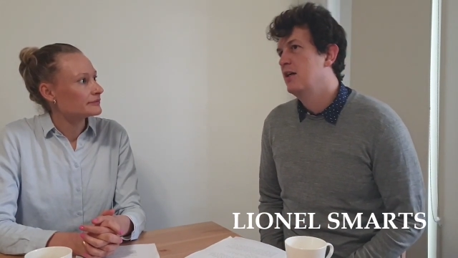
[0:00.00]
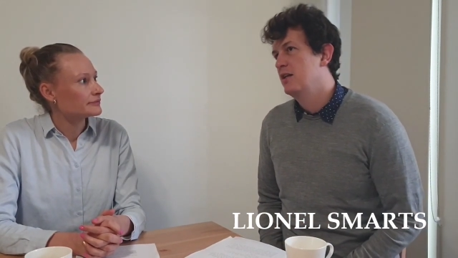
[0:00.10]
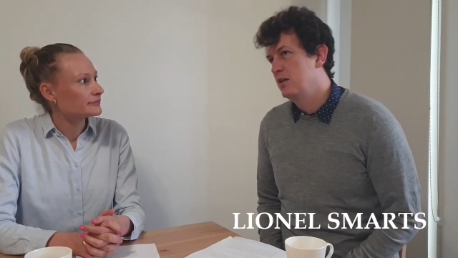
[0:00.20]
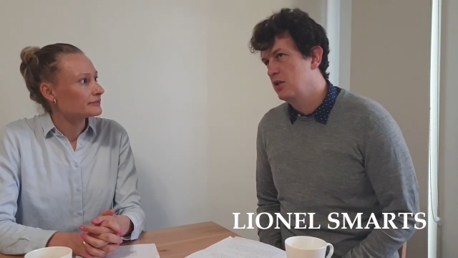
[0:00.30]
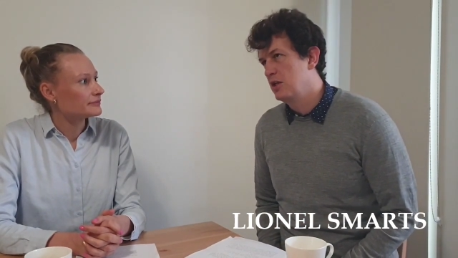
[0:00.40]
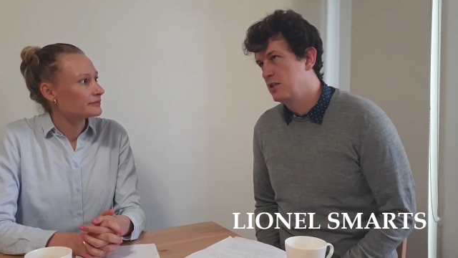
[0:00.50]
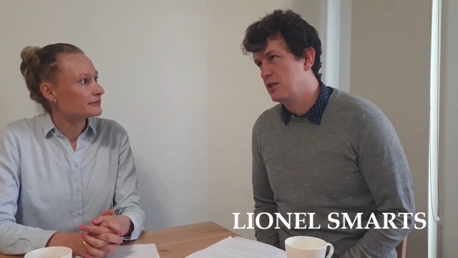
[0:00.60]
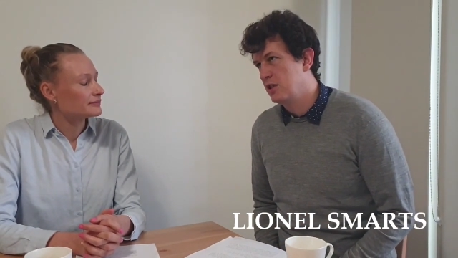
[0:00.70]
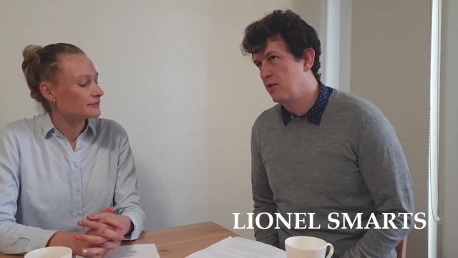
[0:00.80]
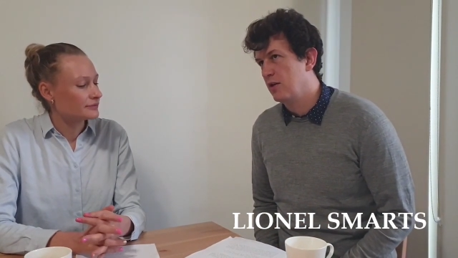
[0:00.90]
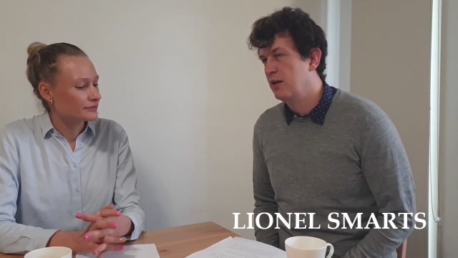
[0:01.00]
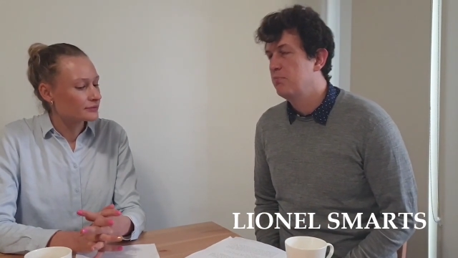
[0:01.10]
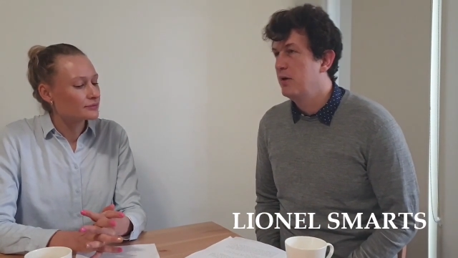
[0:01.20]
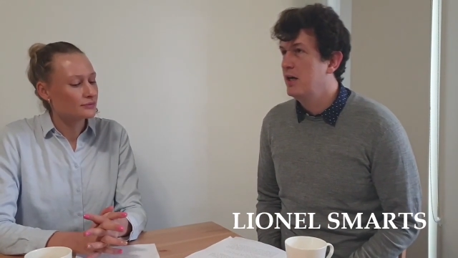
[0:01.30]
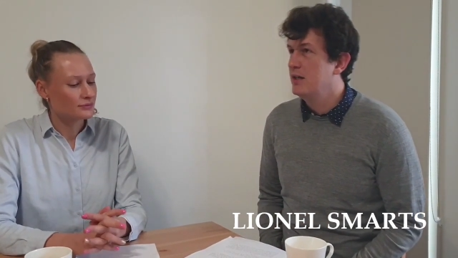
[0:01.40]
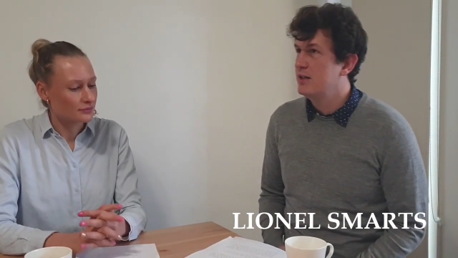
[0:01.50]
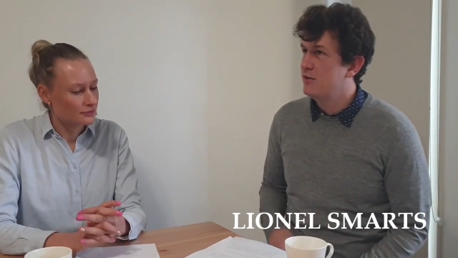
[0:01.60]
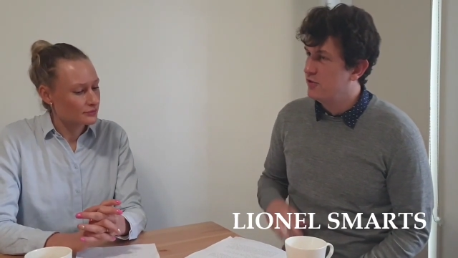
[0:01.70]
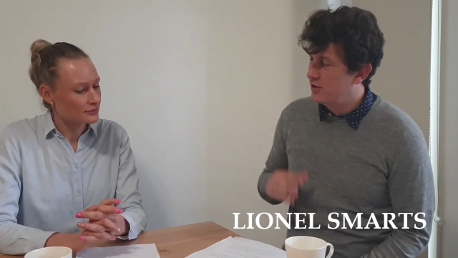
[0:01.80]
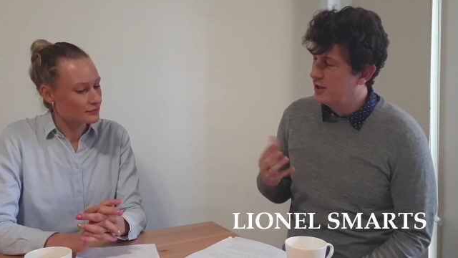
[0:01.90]
Speaker 1: not necessarily. But
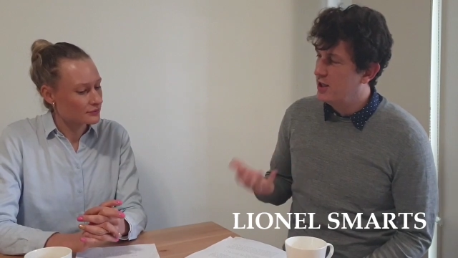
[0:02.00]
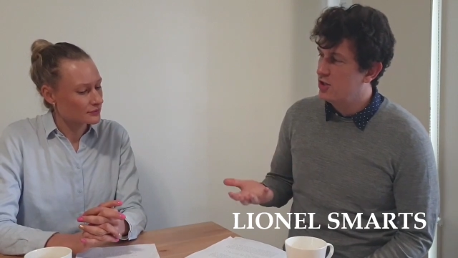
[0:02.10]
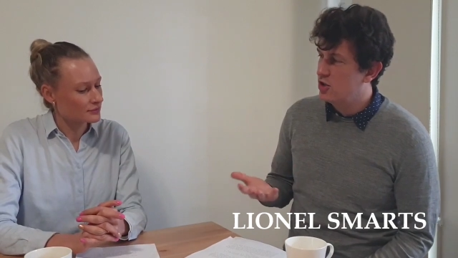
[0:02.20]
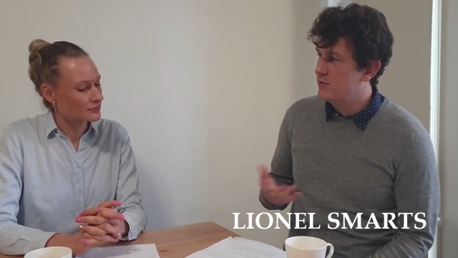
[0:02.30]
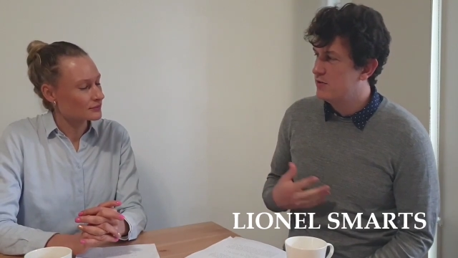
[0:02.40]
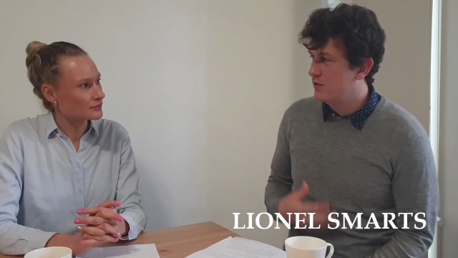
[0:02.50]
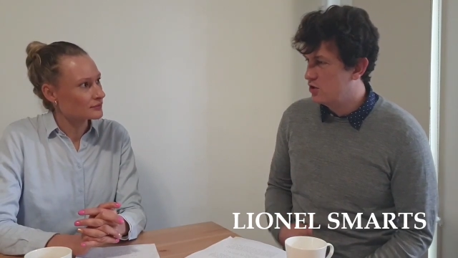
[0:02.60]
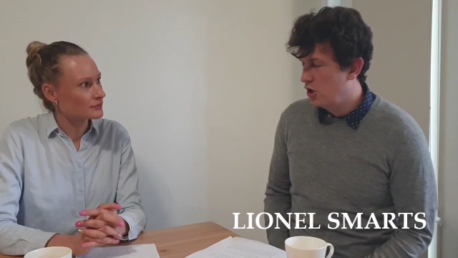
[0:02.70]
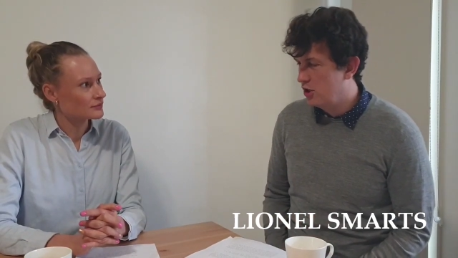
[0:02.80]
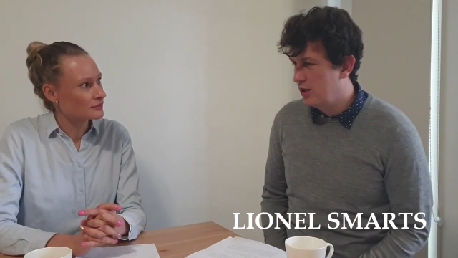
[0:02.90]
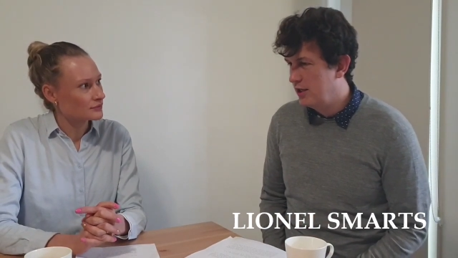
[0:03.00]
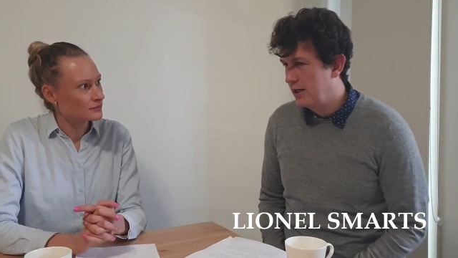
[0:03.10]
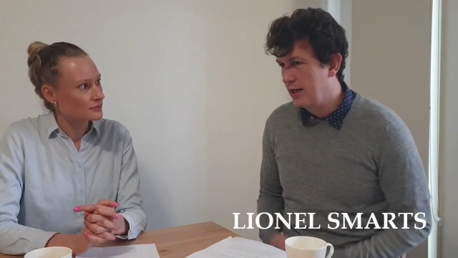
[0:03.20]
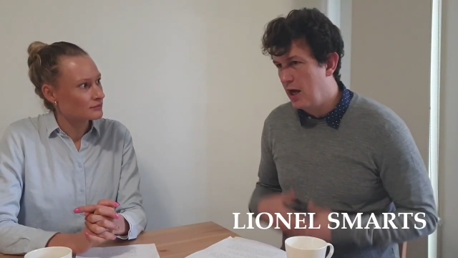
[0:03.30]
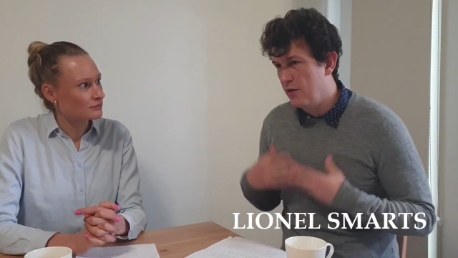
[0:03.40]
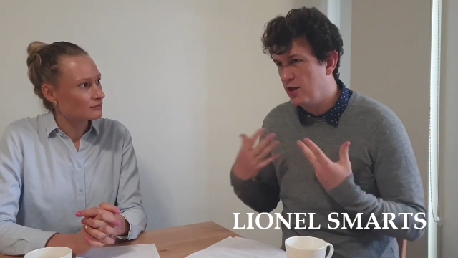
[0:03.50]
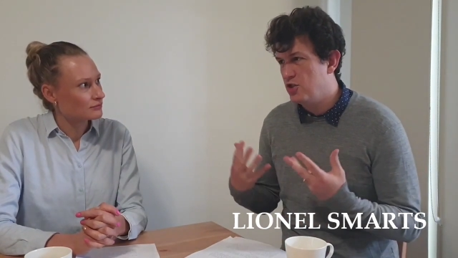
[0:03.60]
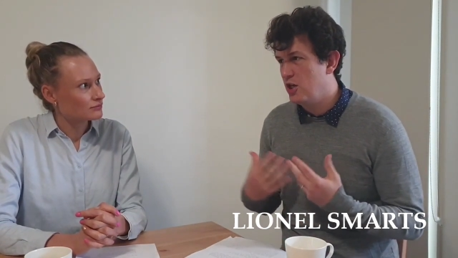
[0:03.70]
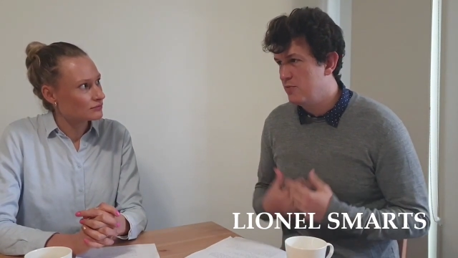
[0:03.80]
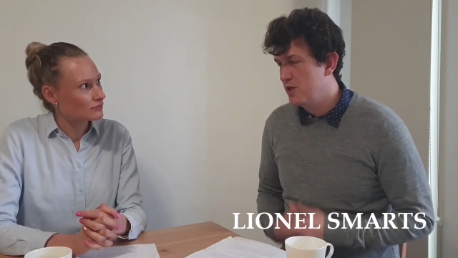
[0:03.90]
if you're thinking in terms of eternity and how that
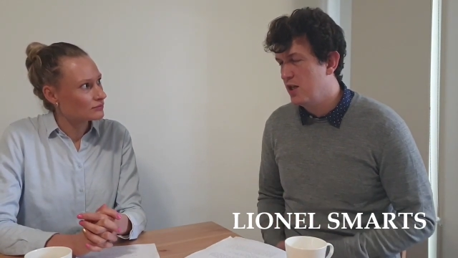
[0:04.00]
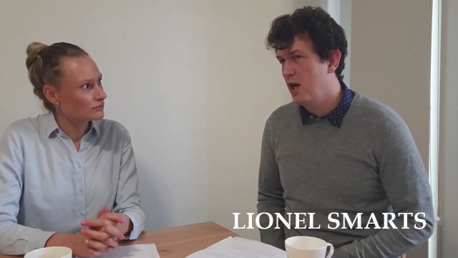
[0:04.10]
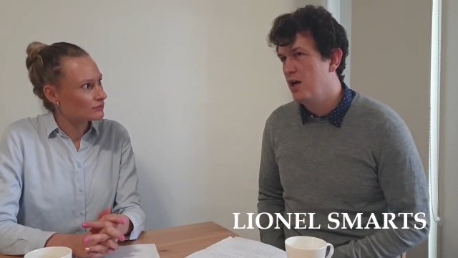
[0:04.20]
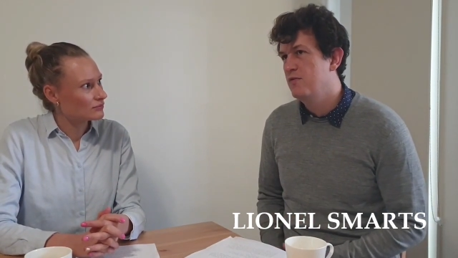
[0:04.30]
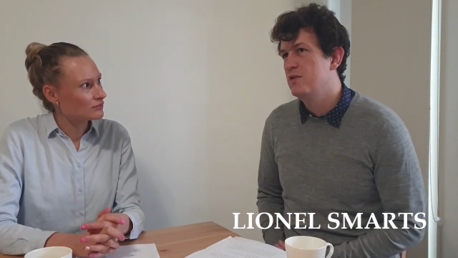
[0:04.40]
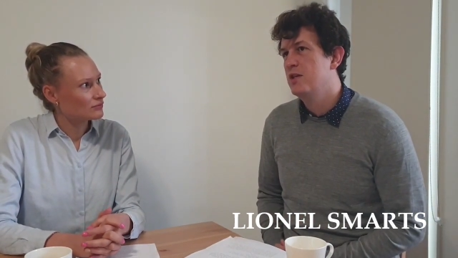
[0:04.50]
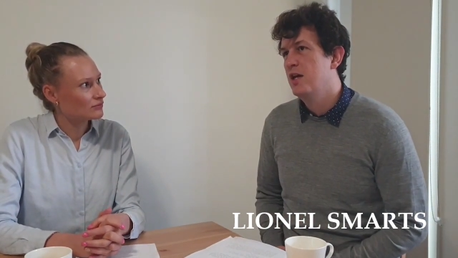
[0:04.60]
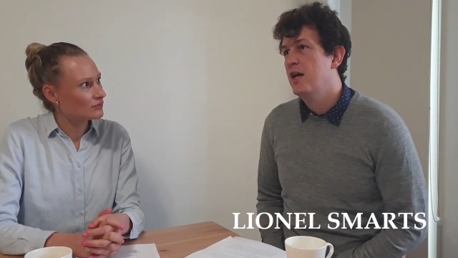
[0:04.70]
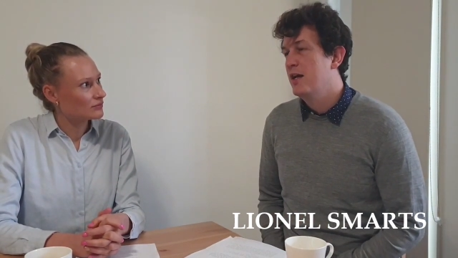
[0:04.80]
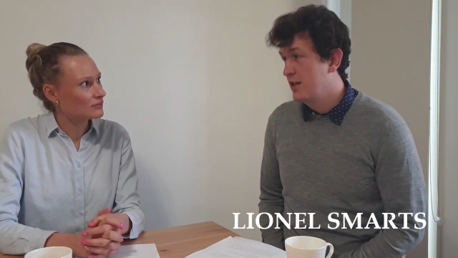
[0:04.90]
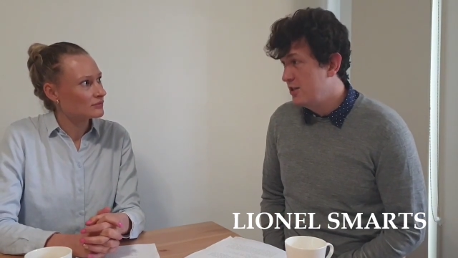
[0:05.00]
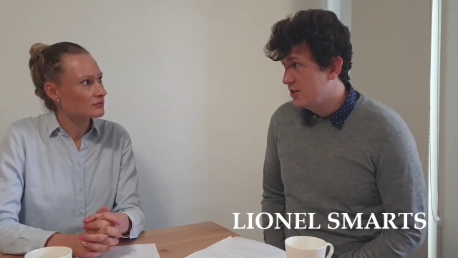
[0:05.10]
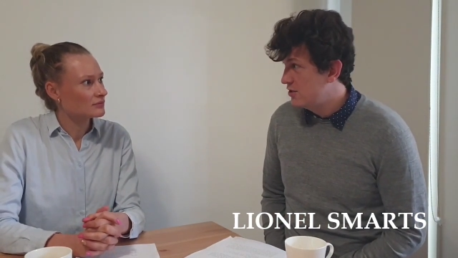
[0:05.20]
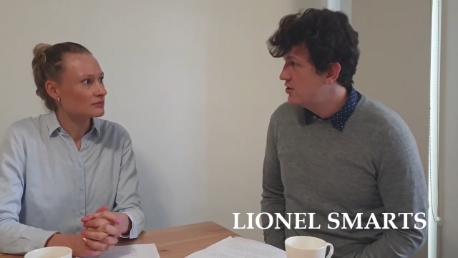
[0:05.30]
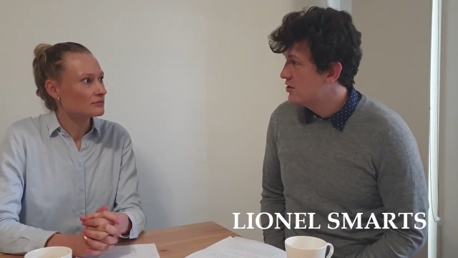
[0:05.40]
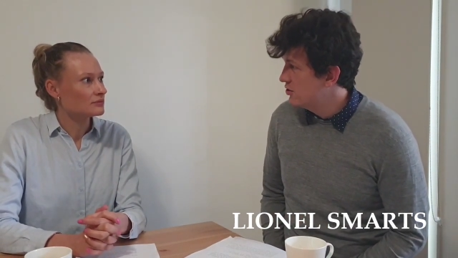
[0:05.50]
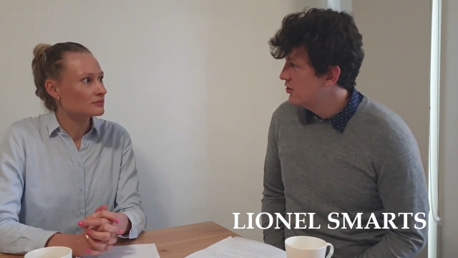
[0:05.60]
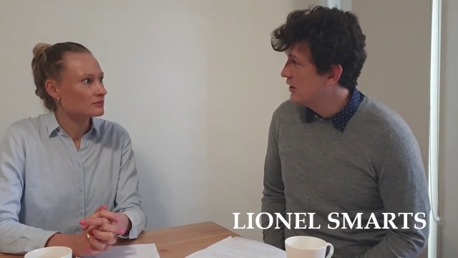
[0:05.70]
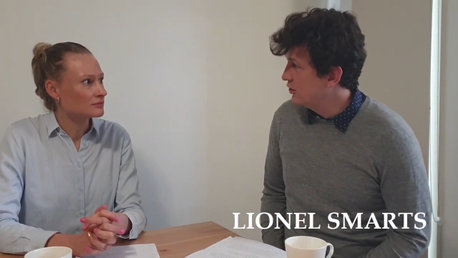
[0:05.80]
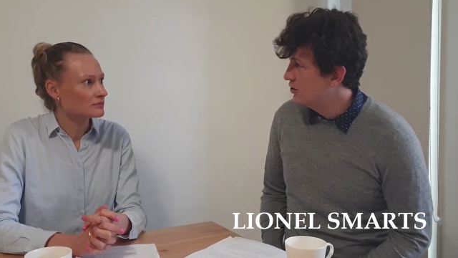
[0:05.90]
shapes our lives, then yes, this is
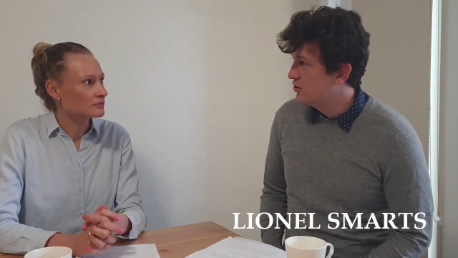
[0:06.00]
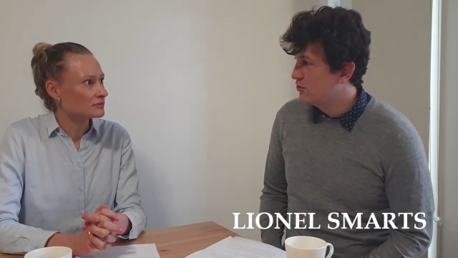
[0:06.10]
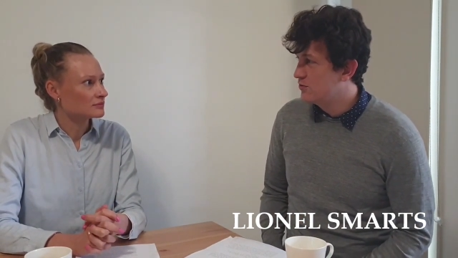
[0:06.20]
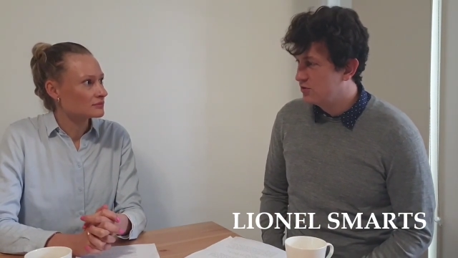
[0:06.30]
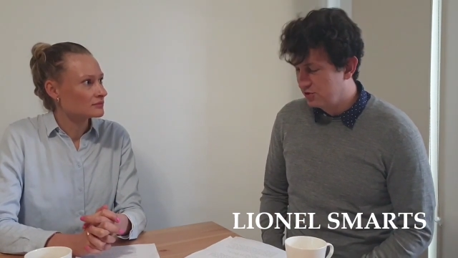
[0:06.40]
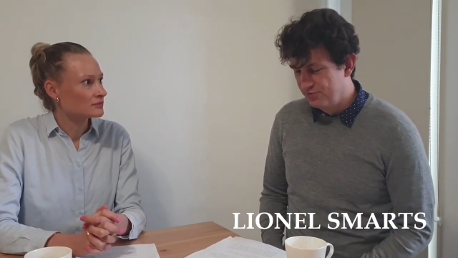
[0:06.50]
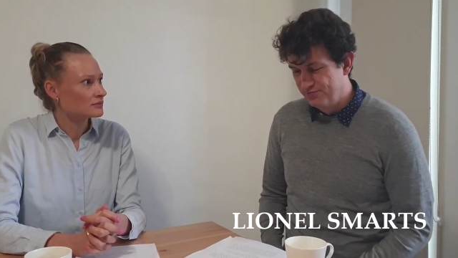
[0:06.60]
certainly good news.